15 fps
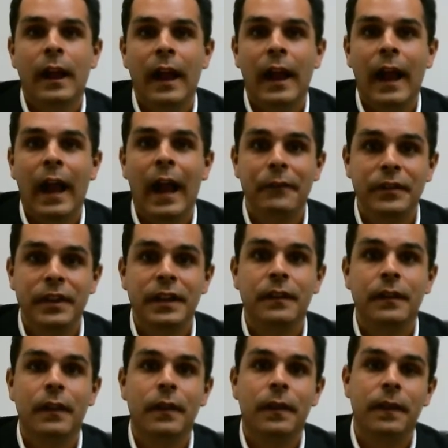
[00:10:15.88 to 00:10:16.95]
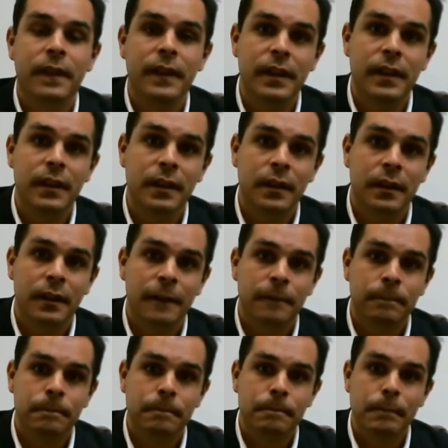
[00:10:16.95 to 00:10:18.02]
Having the
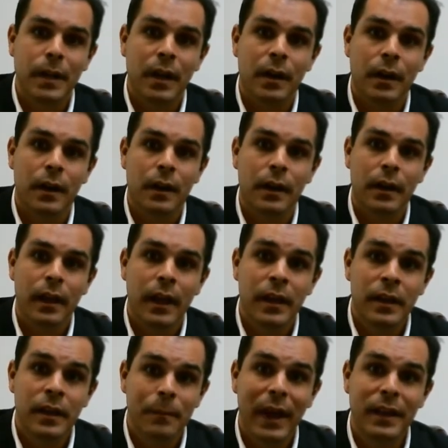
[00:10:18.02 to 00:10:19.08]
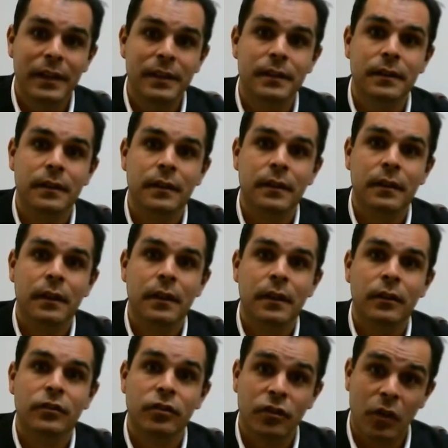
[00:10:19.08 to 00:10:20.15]
independent
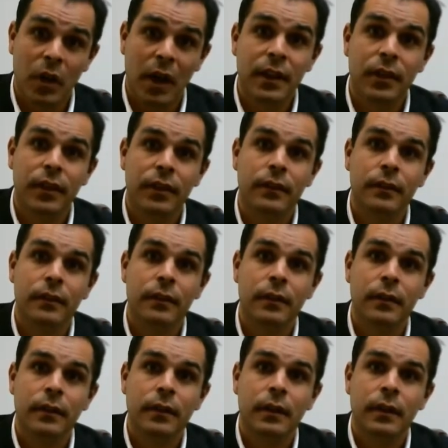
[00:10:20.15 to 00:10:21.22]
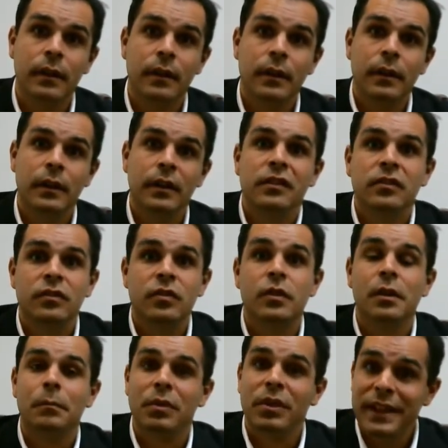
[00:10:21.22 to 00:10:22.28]
strength to
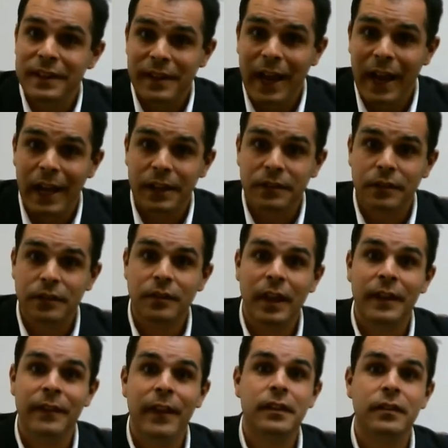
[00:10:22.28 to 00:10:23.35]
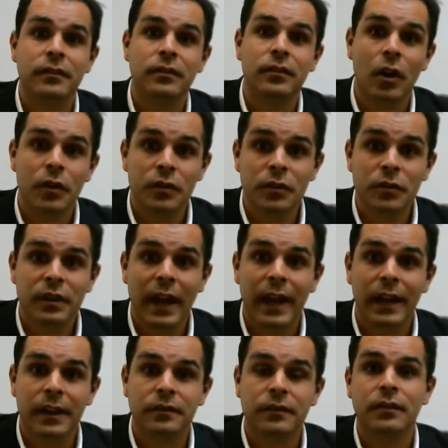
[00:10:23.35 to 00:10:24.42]
complete tasks and then to start new
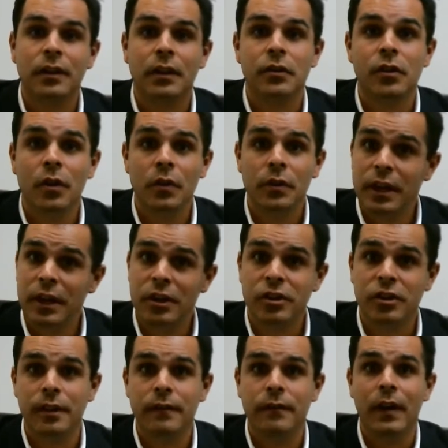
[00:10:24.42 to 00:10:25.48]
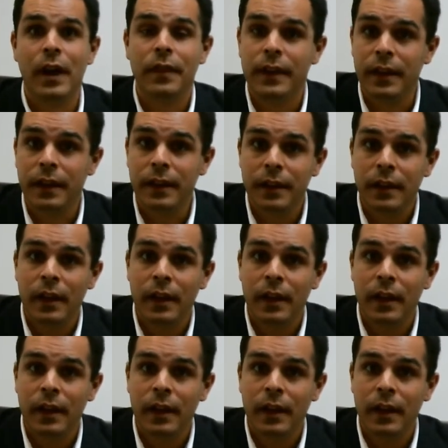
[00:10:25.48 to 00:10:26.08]
tasks on your own initiative, I think